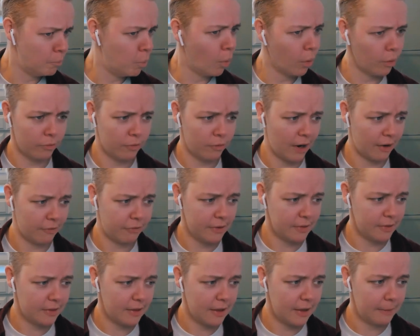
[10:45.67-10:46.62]
we're
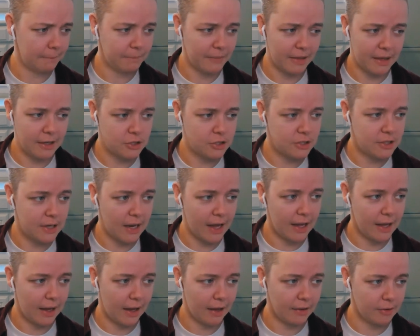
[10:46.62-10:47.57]
referencing each
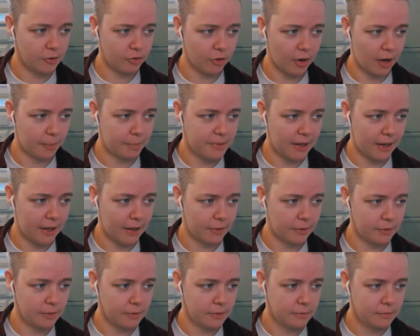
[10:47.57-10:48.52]
day has a drop
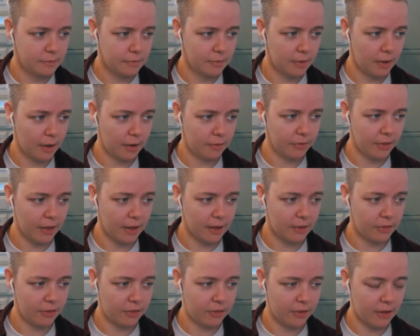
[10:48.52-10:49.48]
down of
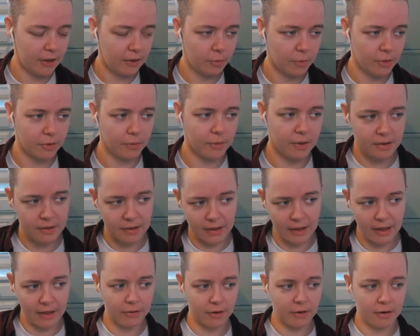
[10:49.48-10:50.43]
like the things we're doing
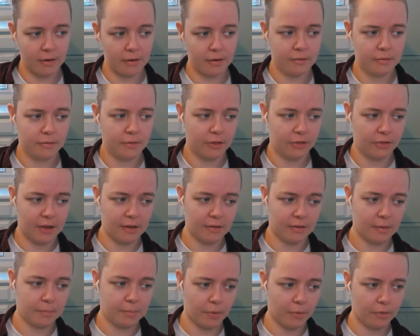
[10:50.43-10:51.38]
together, the things
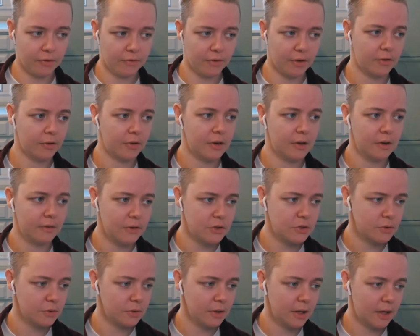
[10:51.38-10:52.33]
that both of us are
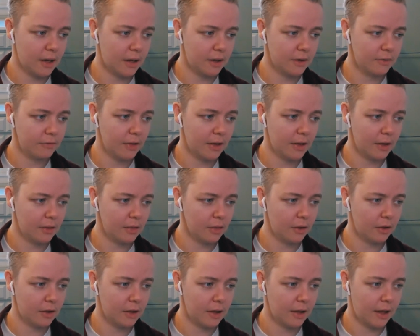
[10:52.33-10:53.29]
individually kind of like
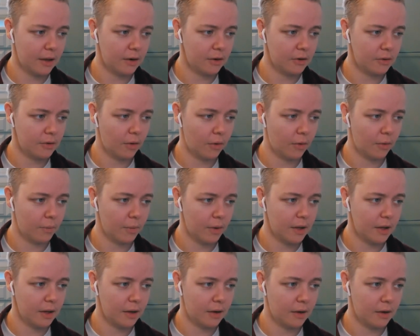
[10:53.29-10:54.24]
looking at or, or
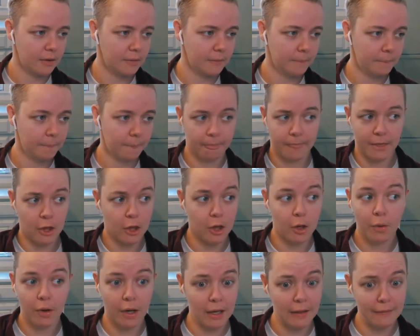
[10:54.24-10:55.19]
working on, the
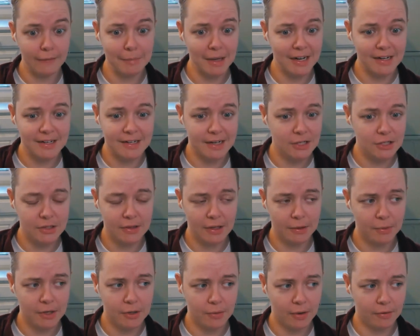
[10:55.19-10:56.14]
yoga and the meditation that
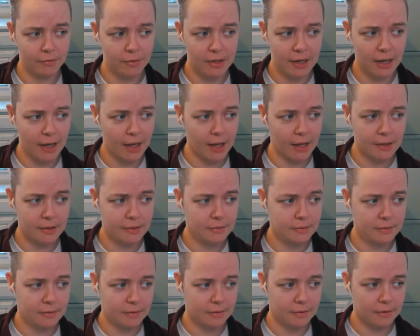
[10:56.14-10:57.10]
we do every day
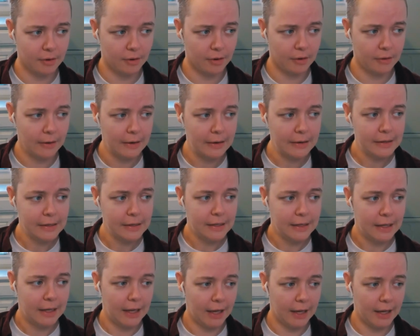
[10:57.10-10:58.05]
to start.
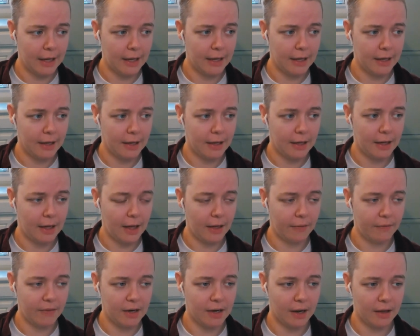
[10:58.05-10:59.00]
Uh,
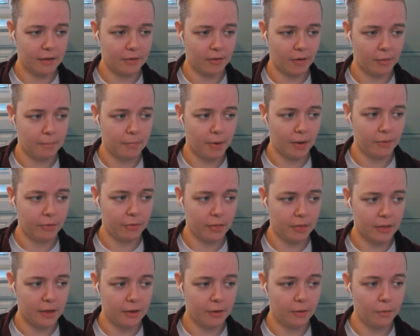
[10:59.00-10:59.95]
and then it has our
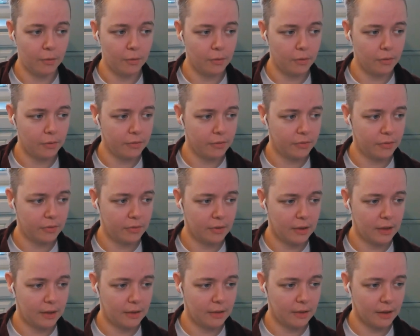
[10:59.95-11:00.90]
monthly goals
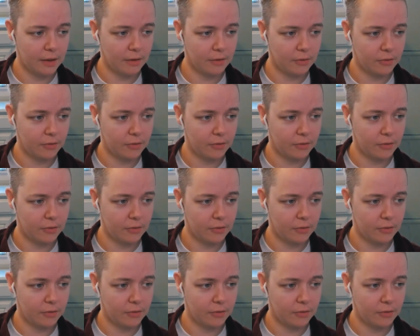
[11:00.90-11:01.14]
in like a